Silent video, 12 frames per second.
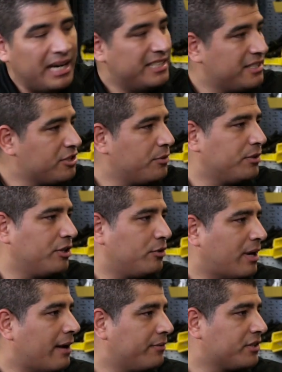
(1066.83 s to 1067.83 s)
by essentially where
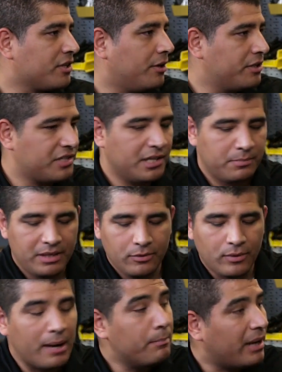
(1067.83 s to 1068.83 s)
the graphics card is going to be,
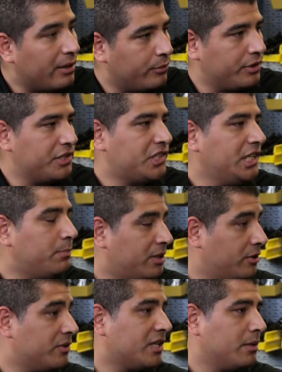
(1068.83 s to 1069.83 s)
right by where the
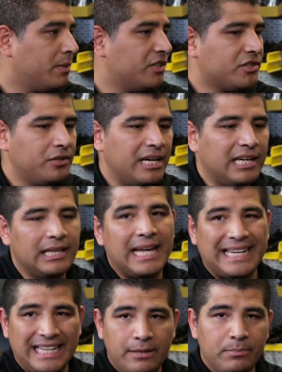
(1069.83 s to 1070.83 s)
CPU is going to be, so you got a
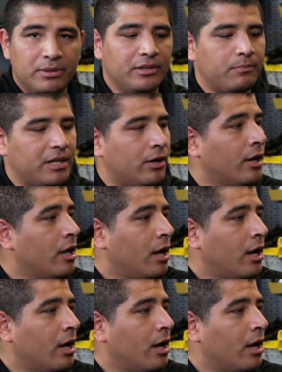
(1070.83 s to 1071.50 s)
lot of heat build up there.